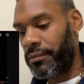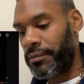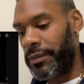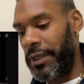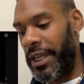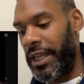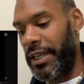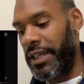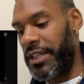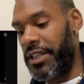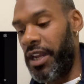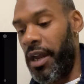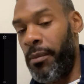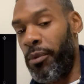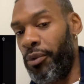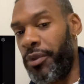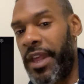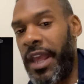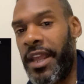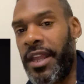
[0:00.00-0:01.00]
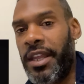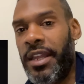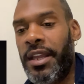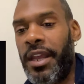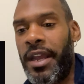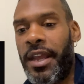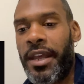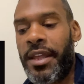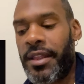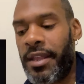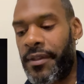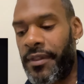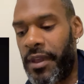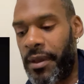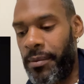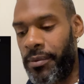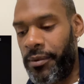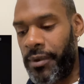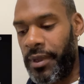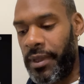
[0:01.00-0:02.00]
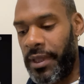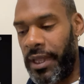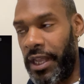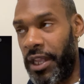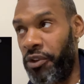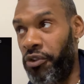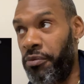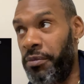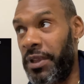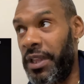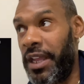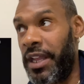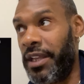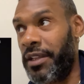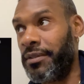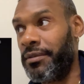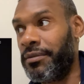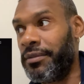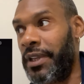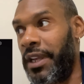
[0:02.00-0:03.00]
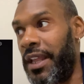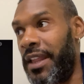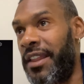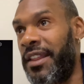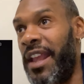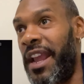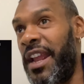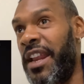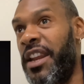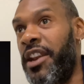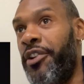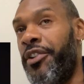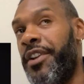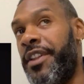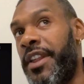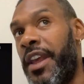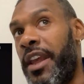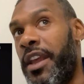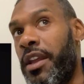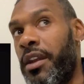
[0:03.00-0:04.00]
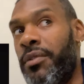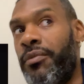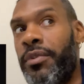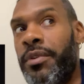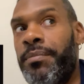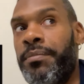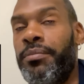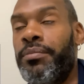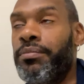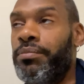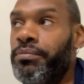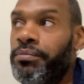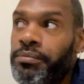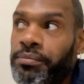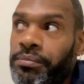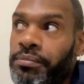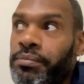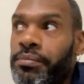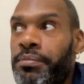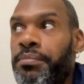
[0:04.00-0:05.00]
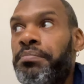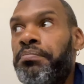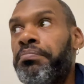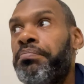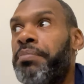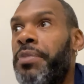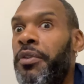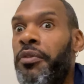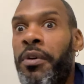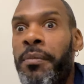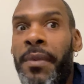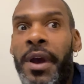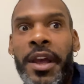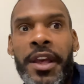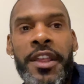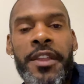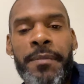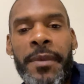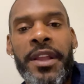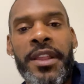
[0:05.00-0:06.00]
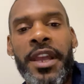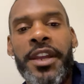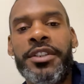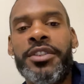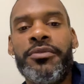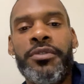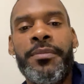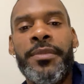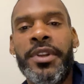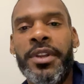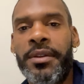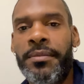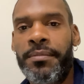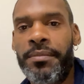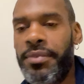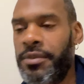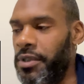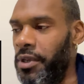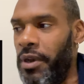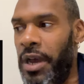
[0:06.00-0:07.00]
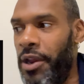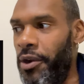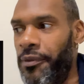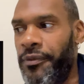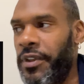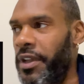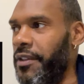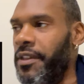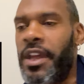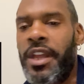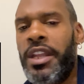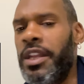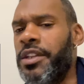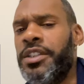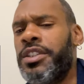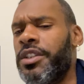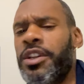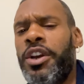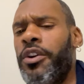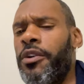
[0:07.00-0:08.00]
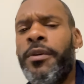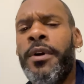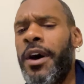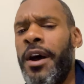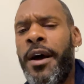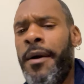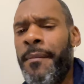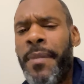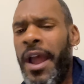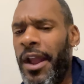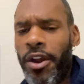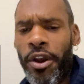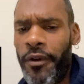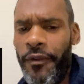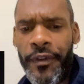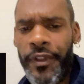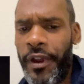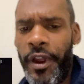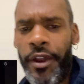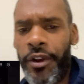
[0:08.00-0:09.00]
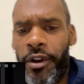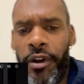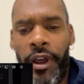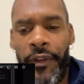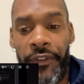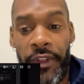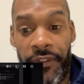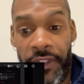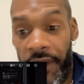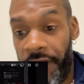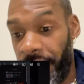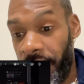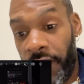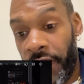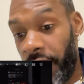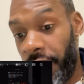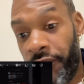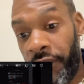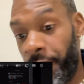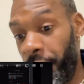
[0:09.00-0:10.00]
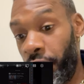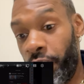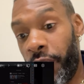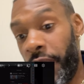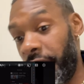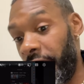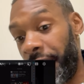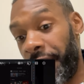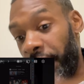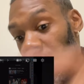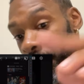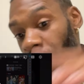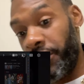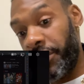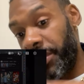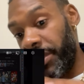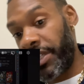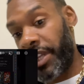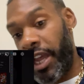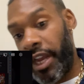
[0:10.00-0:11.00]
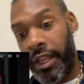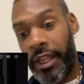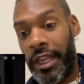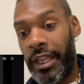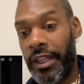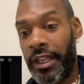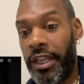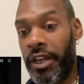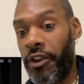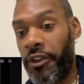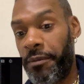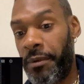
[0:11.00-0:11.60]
like double taking, I guess. At that point, like it would be like like a secondary take would be what my expectation would be. So I don't think that he should go back over there at all. I think they took it from you once. I think you should just kind of like leave those